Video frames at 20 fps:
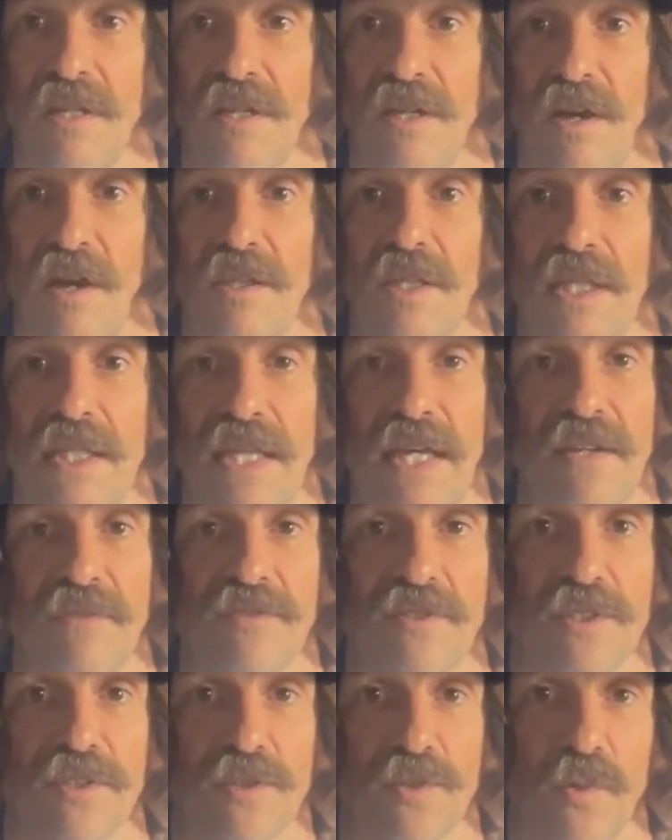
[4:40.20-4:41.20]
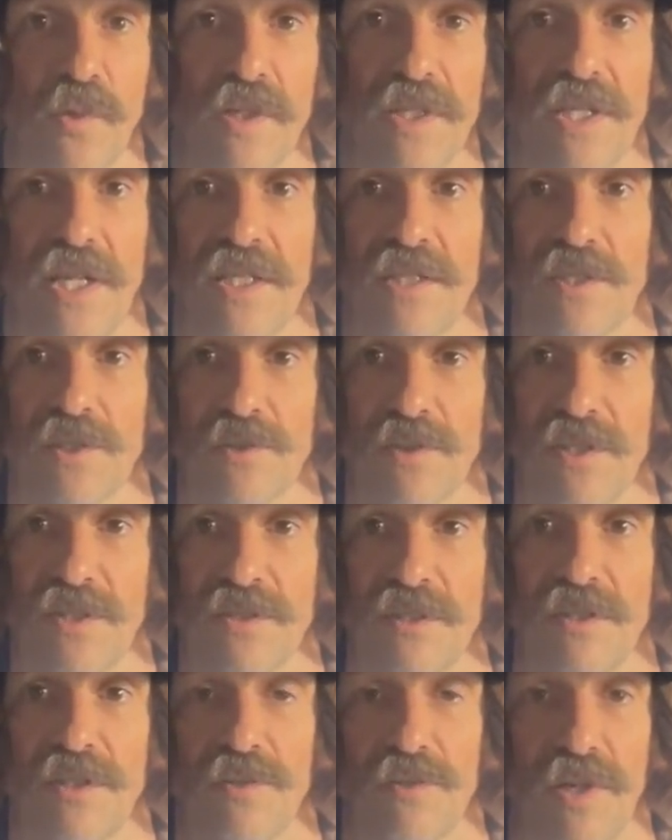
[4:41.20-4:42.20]
on the left and 28 degrees
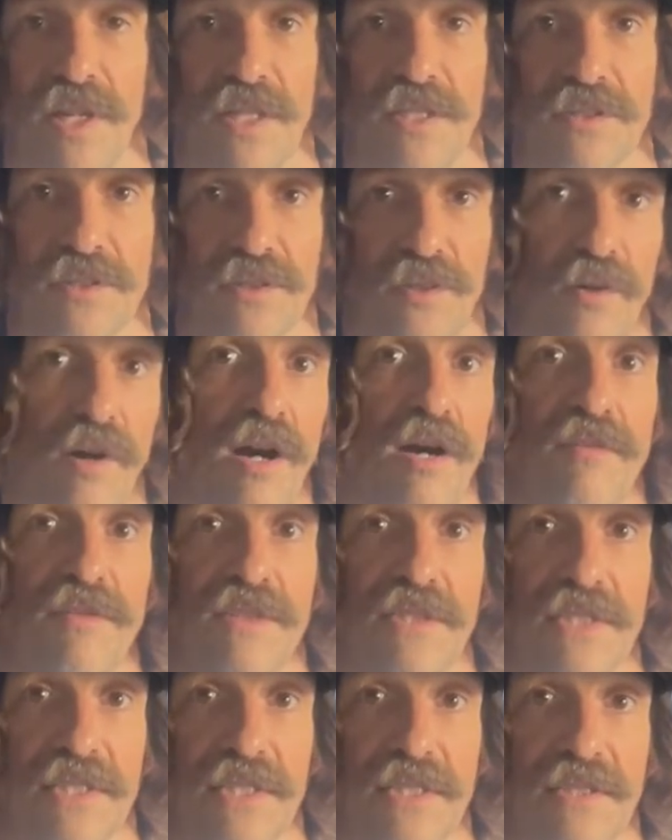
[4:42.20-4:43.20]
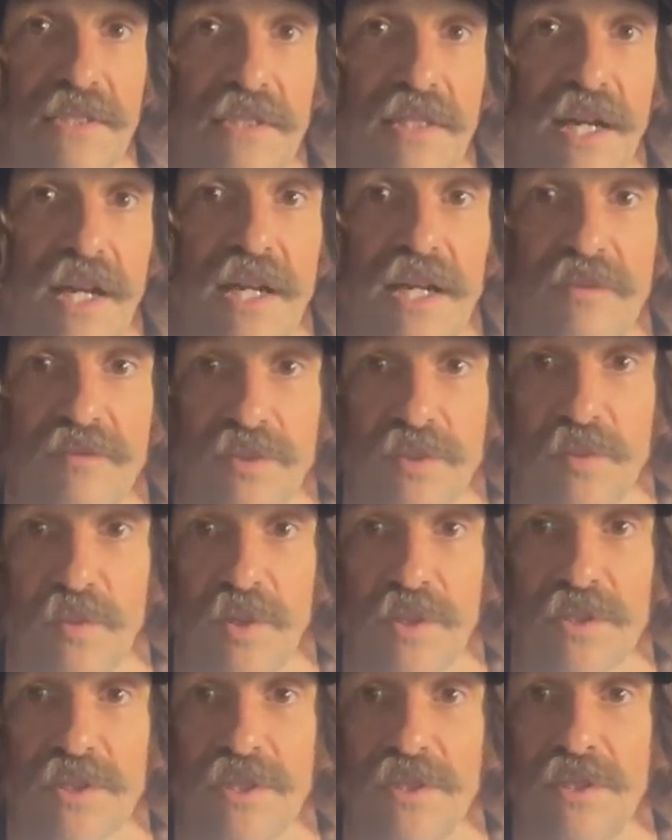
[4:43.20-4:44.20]
on the right. So obviously I have some
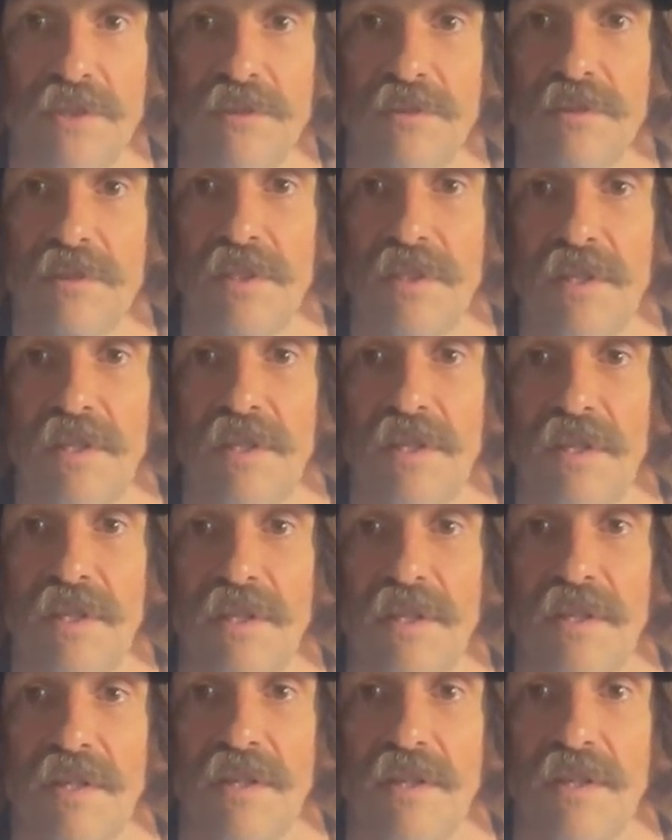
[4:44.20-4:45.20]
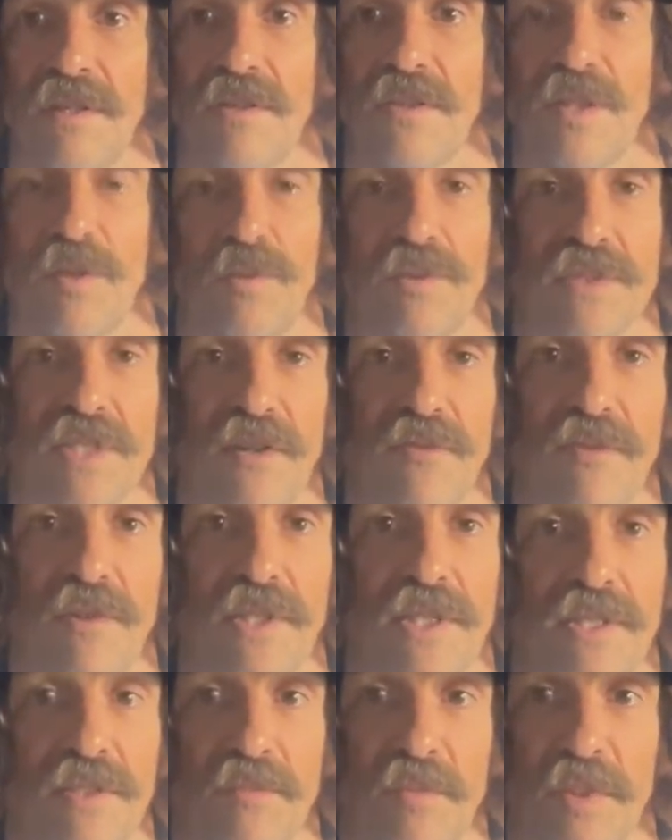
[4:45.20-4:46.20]
work to do. There will
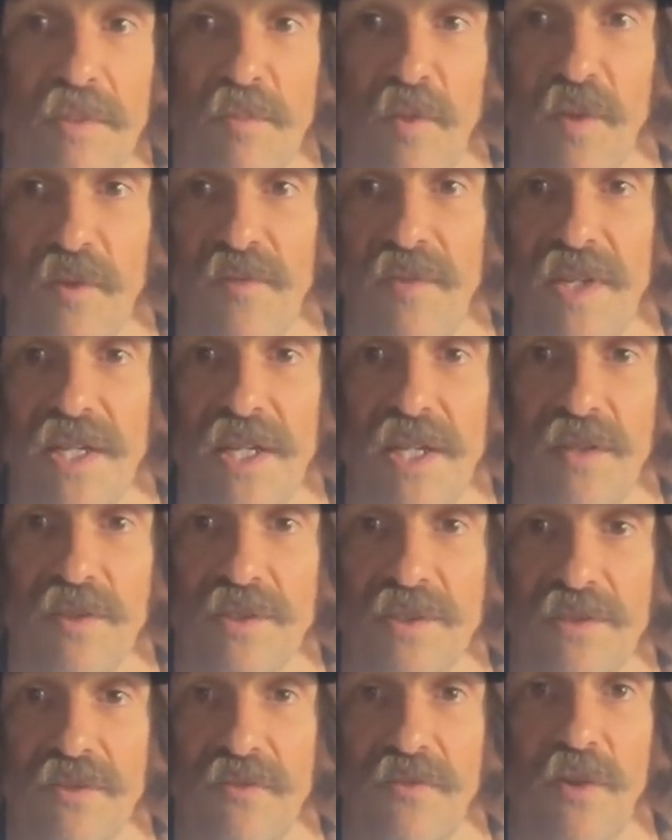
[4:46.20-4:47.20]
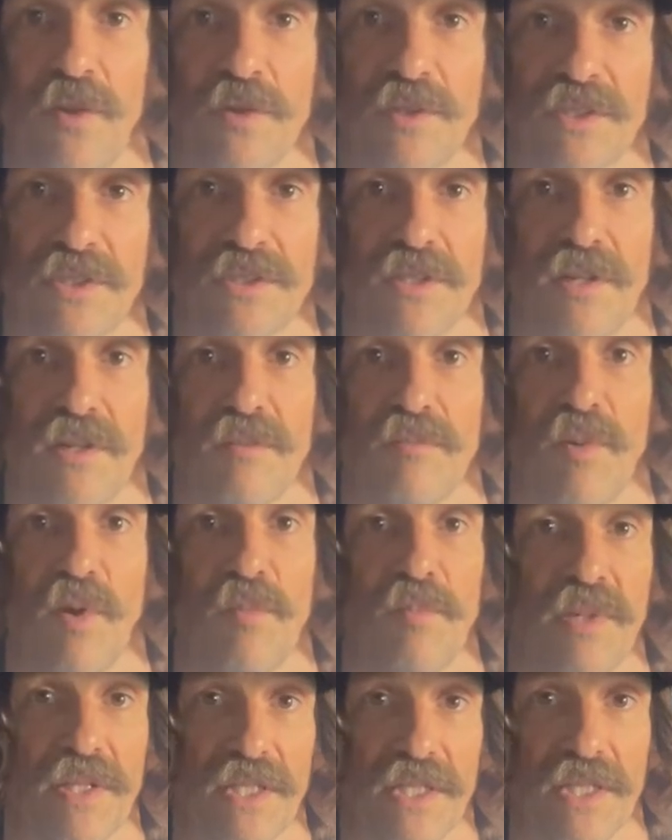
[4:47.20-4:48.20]
definitely be more videos focused on
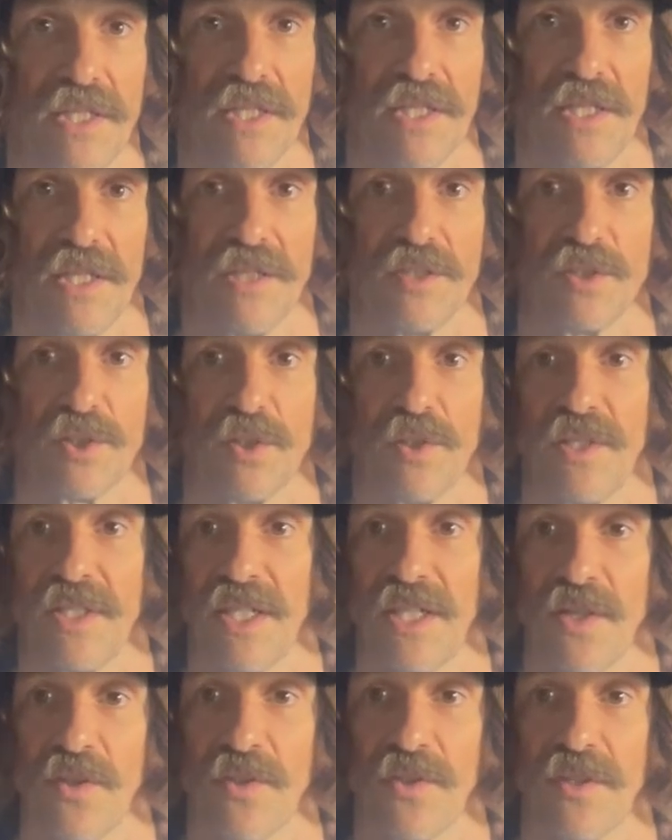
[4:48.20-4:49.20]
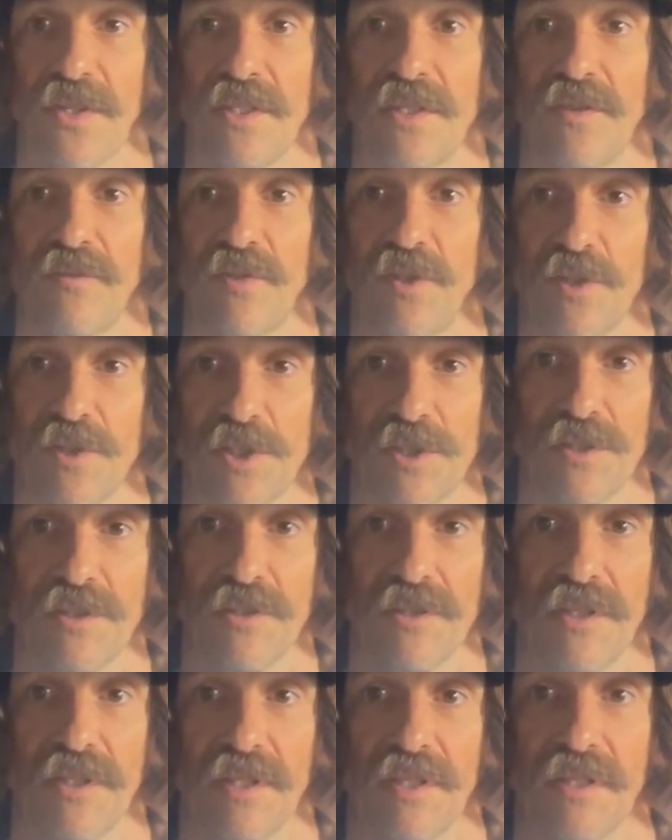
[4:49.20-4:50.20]
mobility and joint health in the future,
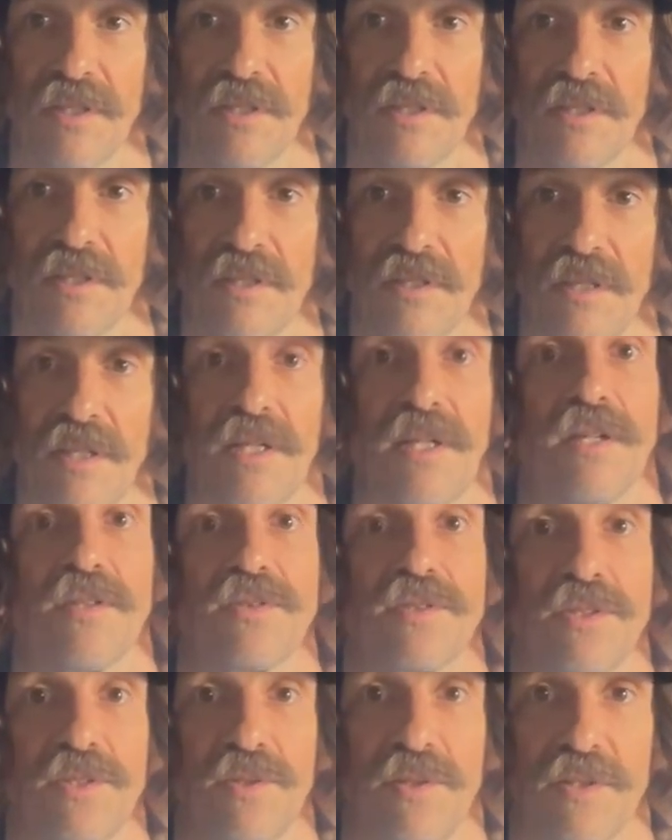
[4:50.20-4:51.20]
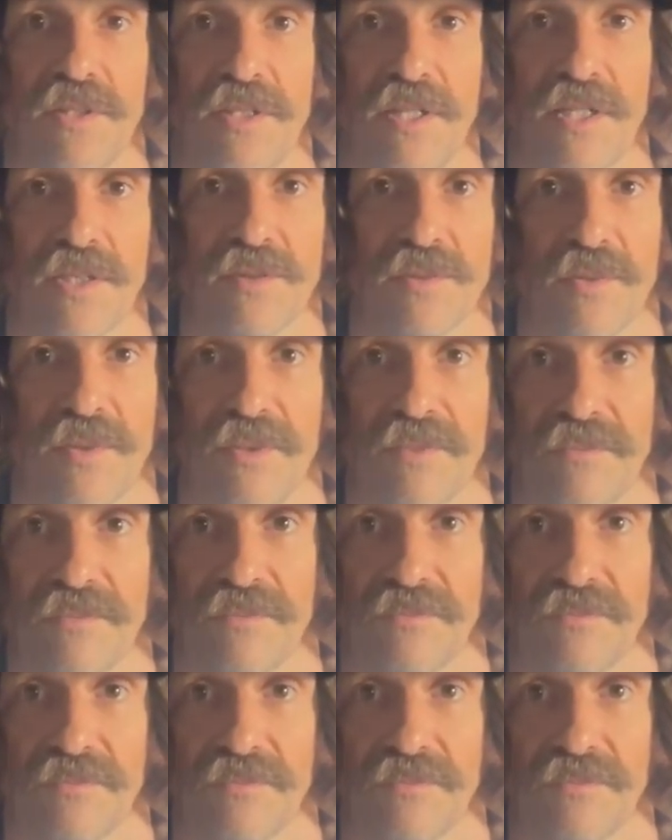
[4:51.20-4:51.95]
and I'll see you on the next one.